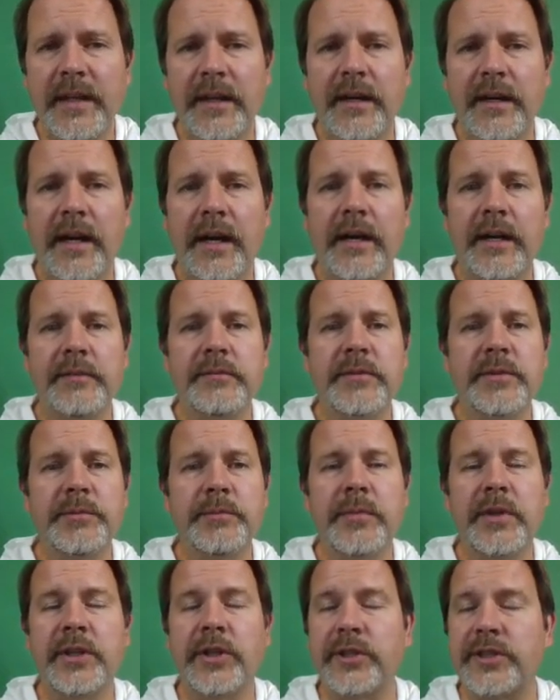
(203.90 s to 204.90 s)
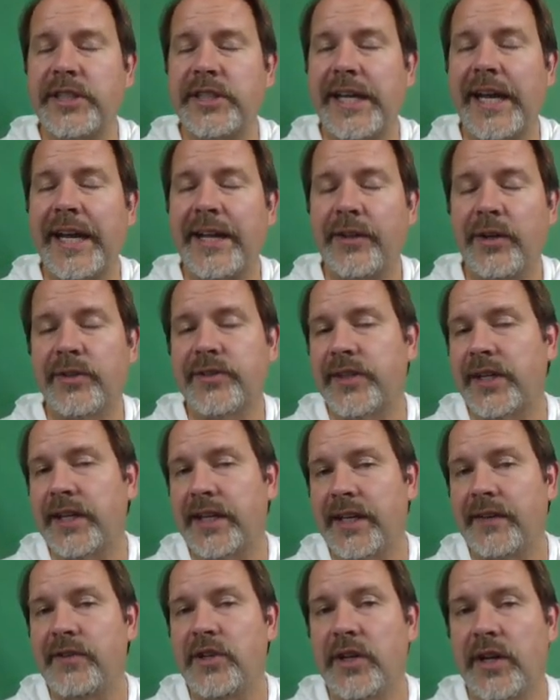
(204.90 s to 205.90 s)
Um, your TA, though, is going to
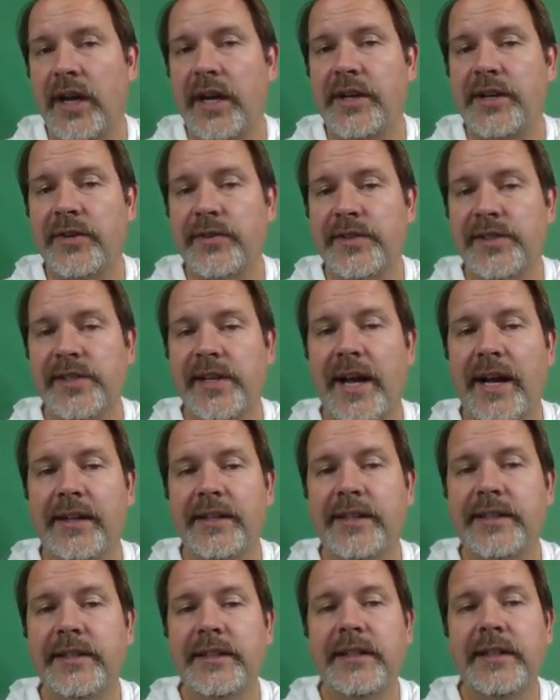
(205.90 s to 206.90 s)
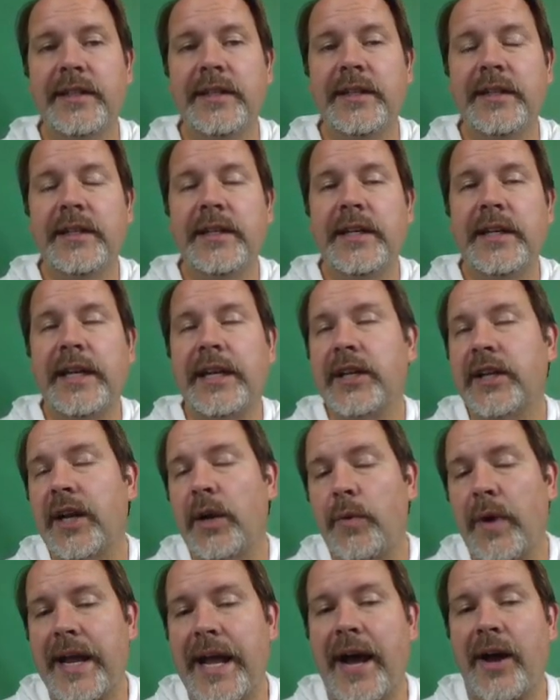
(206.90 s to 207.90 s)
give you an unknown solid, and you're going
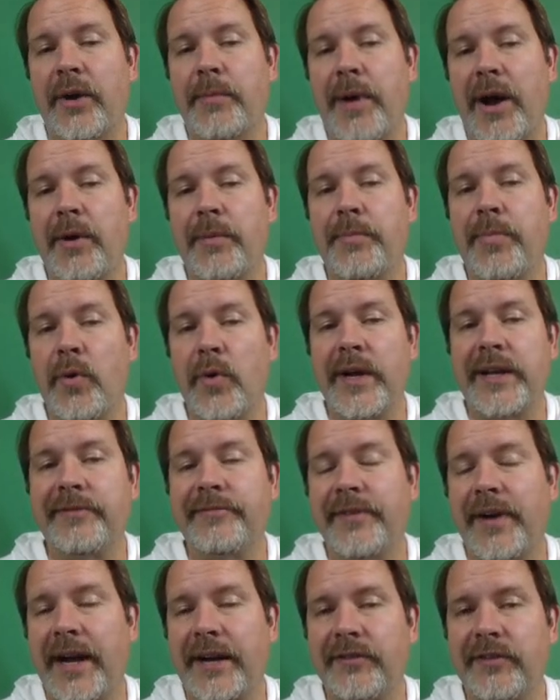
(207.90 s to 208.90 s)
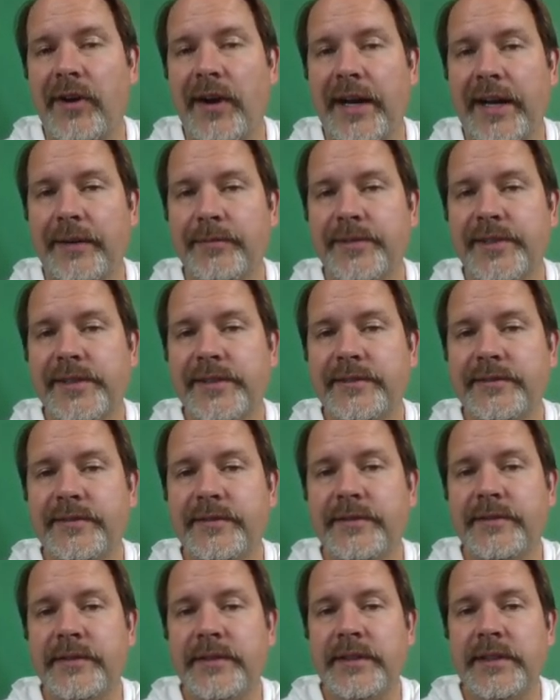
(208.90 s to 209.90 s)
to weigh out about 0.5 grams.
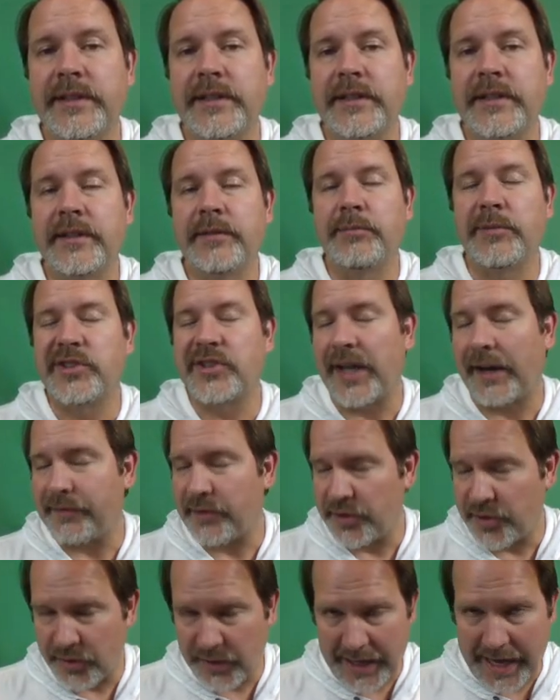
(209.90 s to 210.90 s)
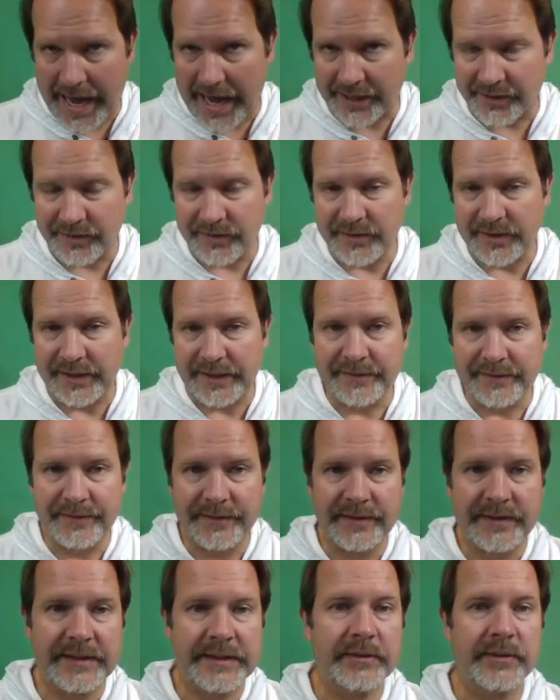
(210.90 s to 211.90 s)
But you have to do it accurately.
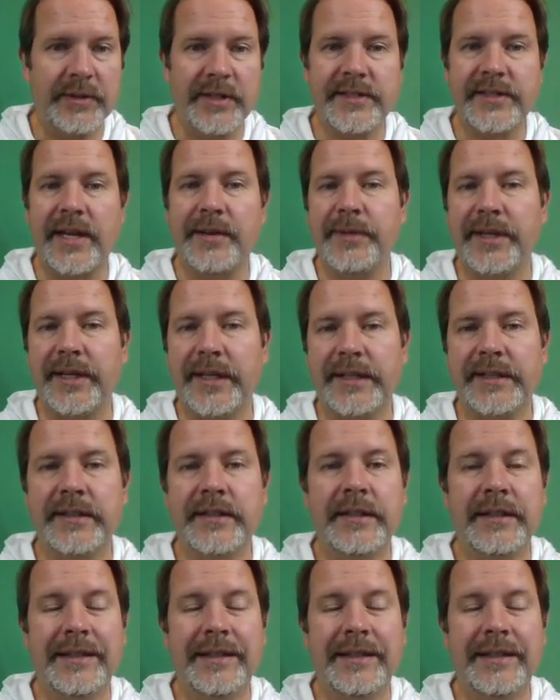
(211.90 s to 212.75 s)
What does that mean?